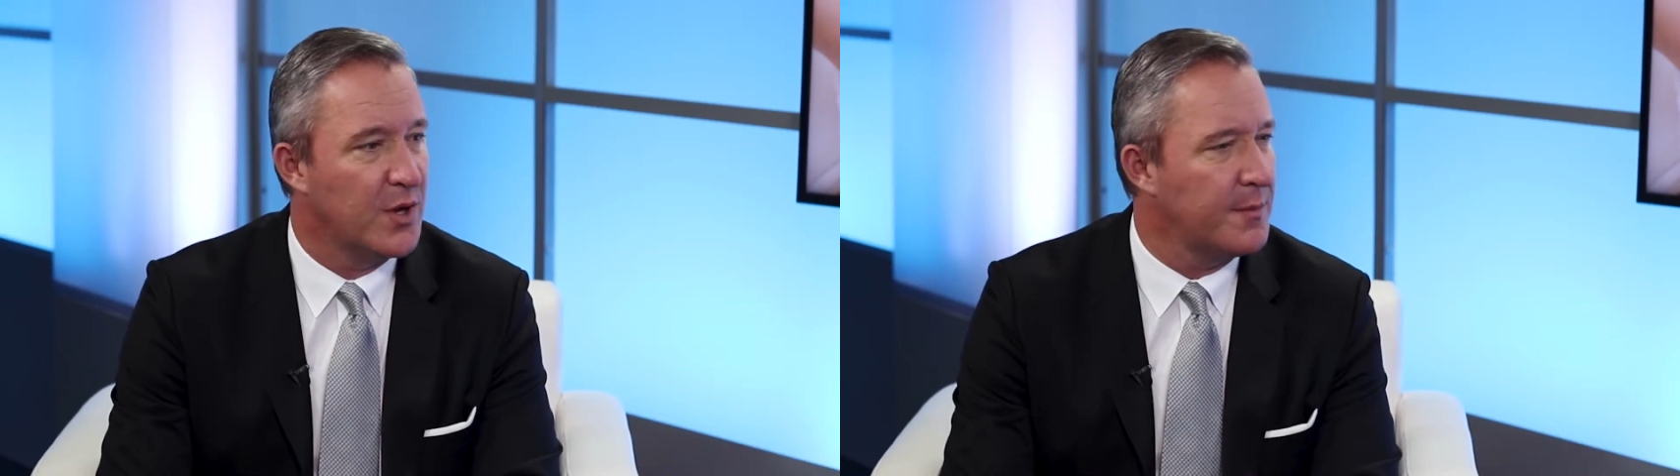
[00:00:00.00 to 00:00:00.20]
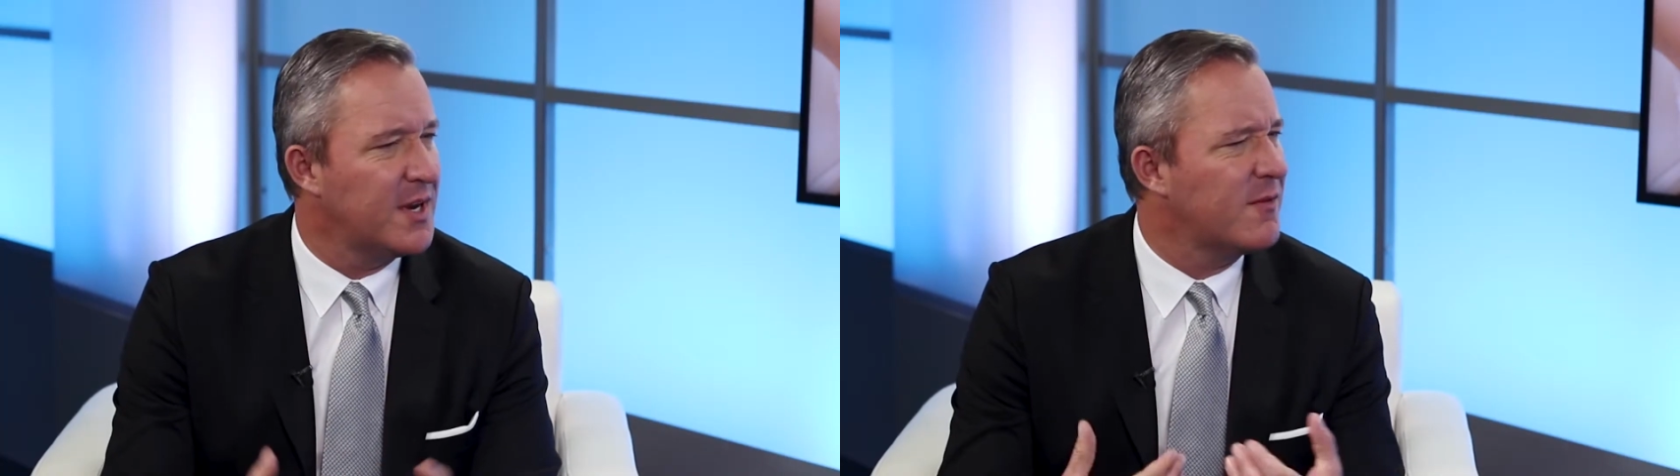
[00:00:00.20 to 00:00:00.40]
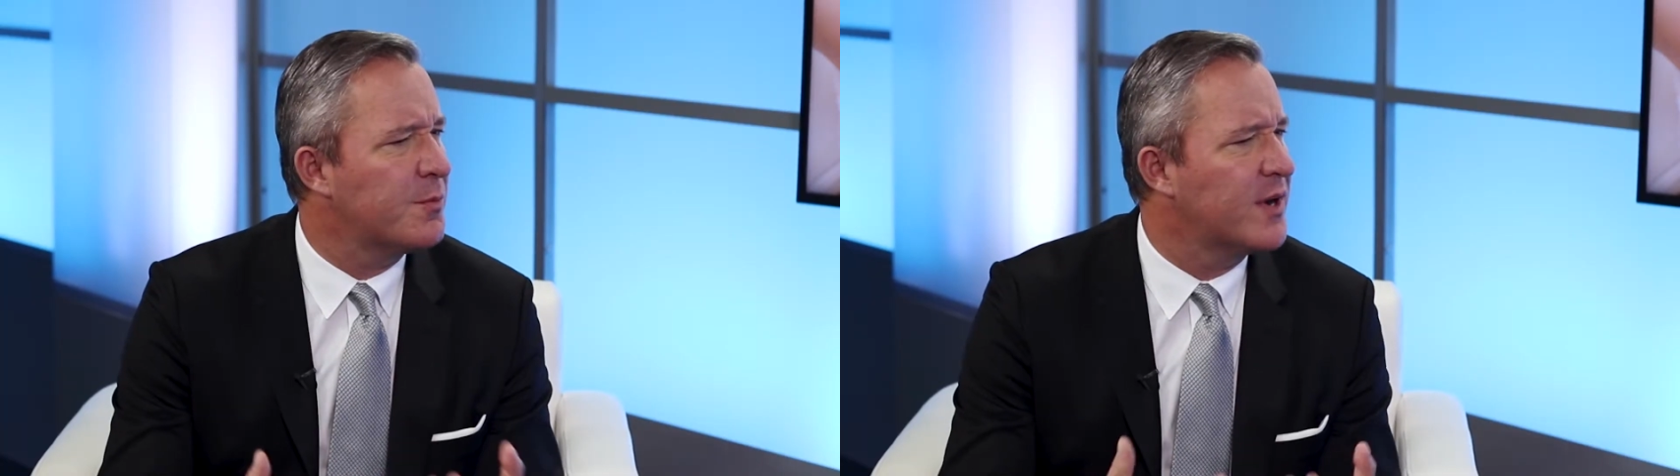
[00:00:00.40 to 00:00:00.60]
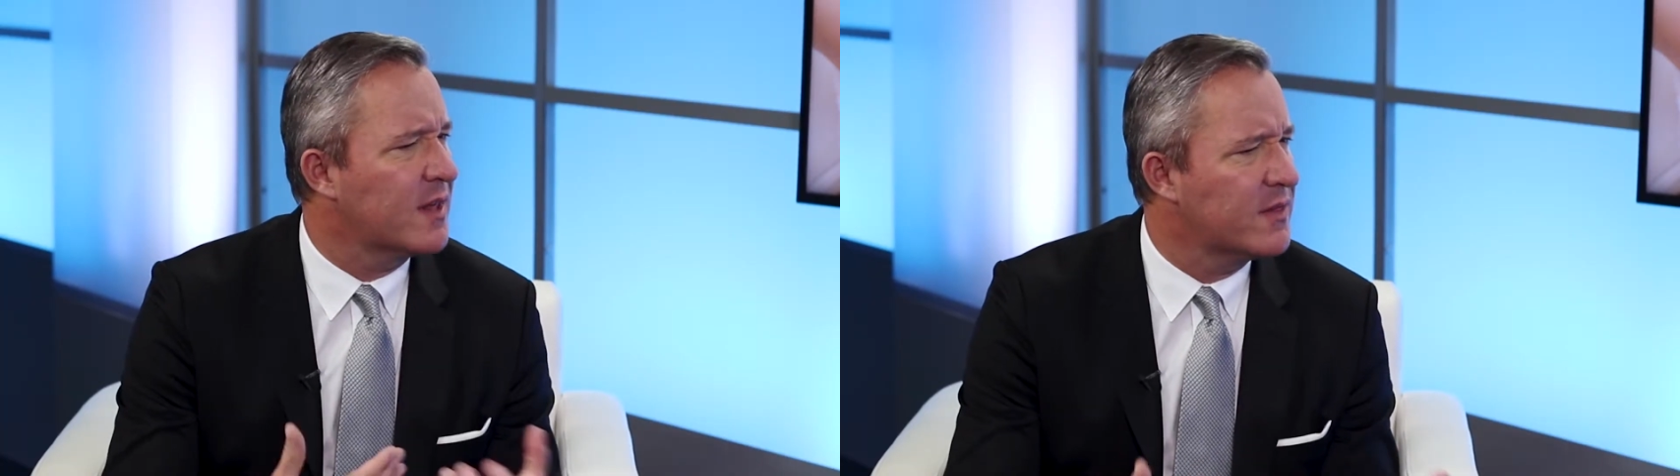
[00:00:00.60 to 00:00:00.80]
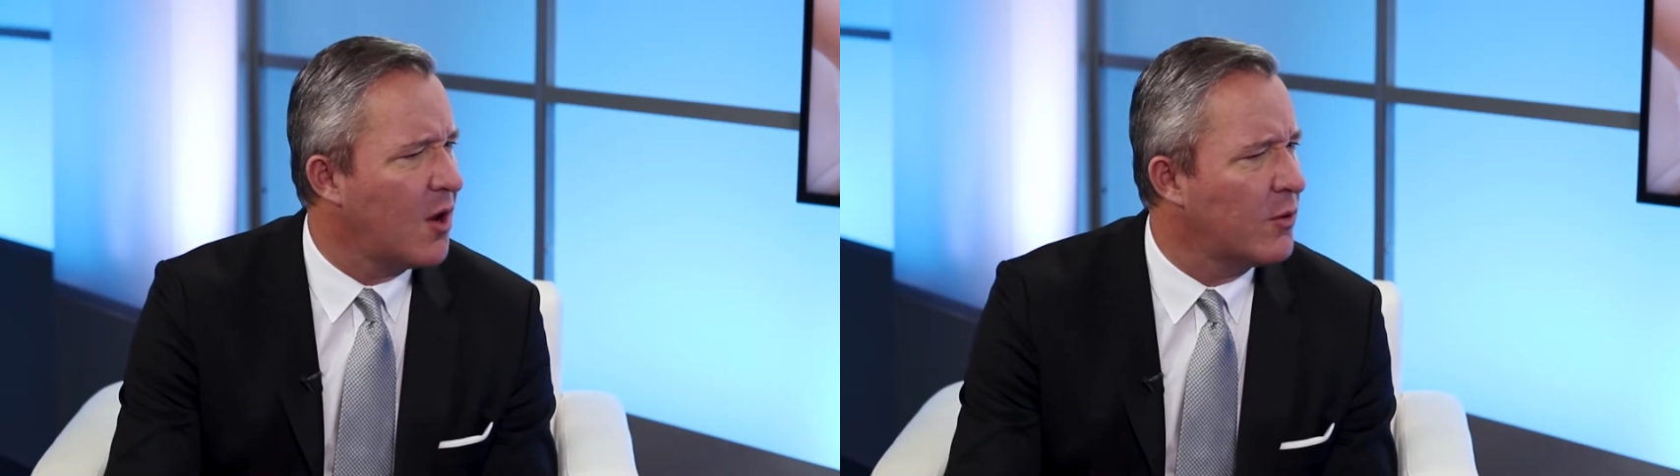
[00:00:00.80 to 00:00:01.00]
But, I mean,
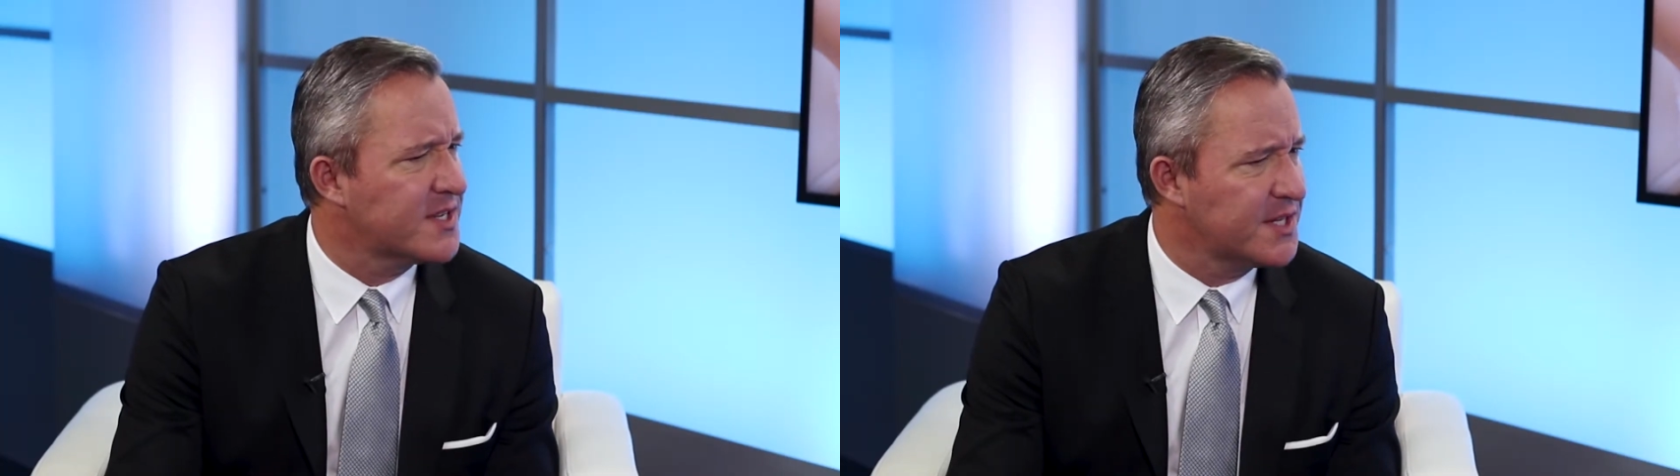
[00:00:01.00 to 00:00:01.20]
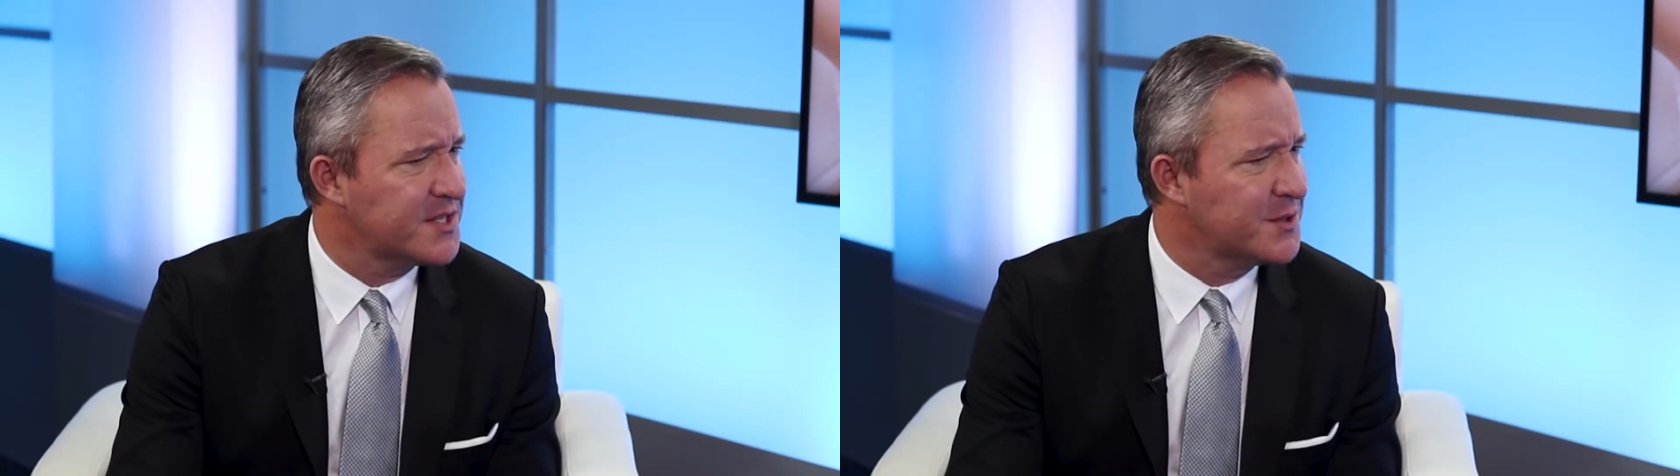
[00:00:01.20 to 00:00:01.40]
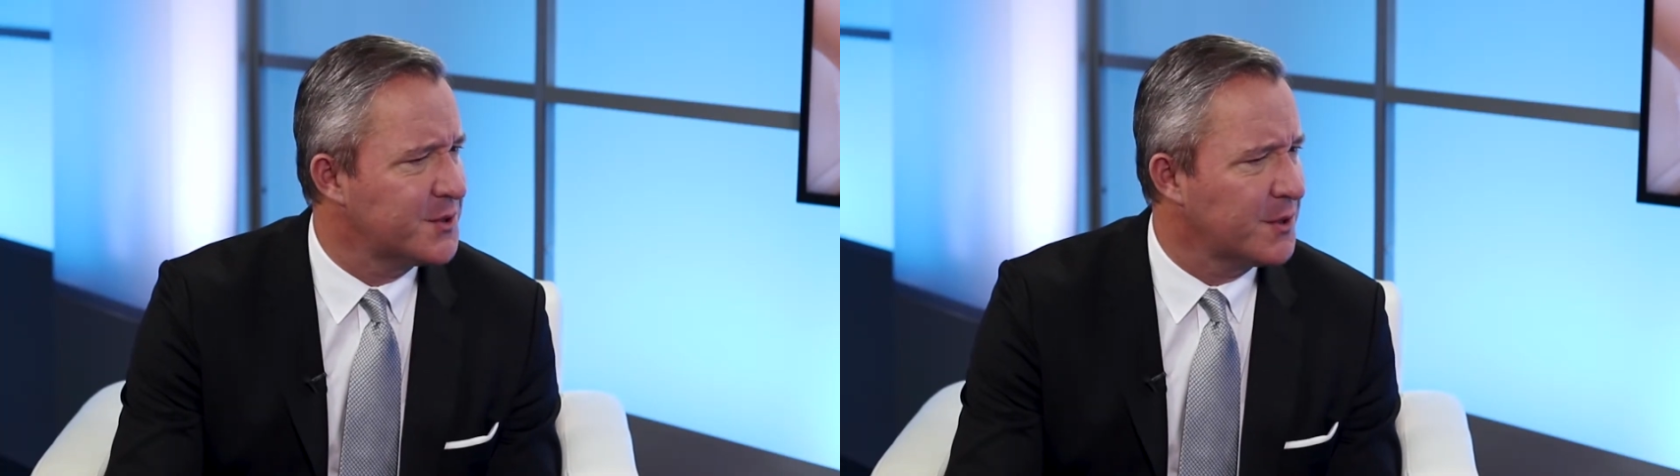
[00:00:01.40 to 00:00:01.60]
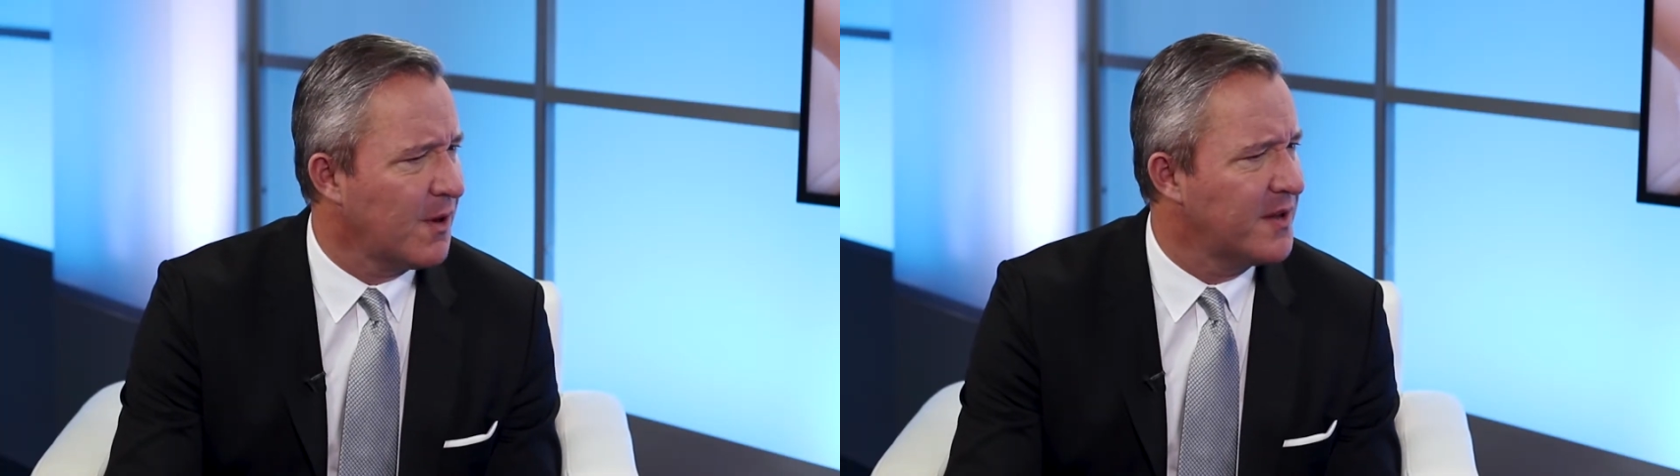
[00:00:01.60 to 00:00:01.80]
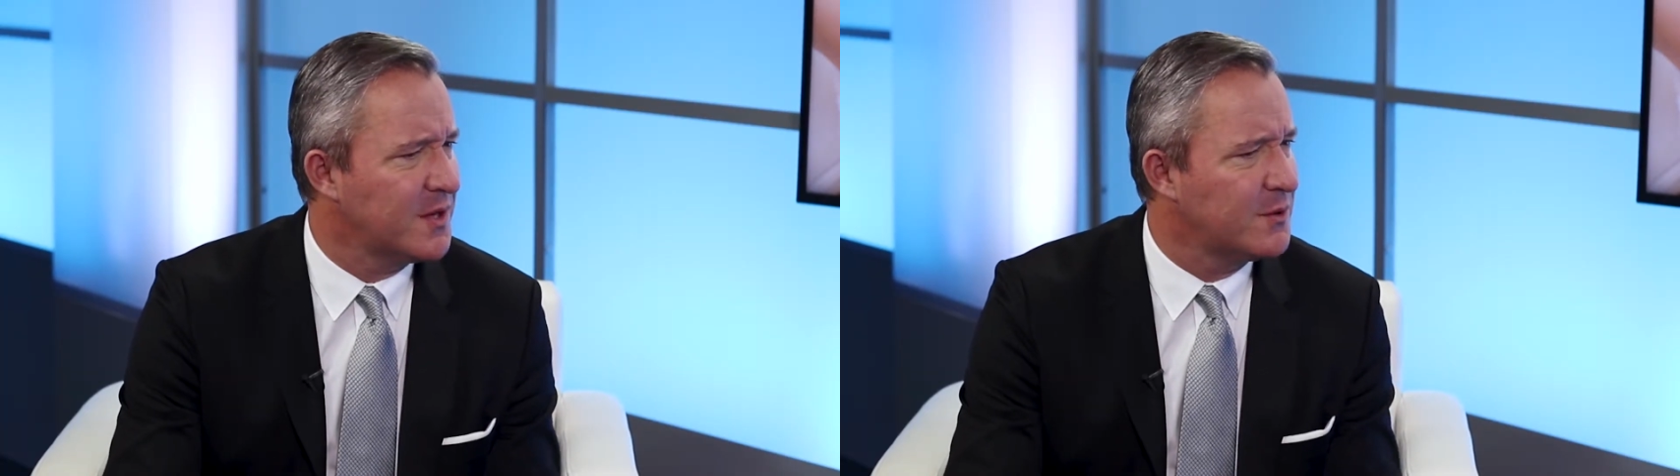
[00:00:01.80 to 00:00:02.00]
everybody, they always listen to you, right?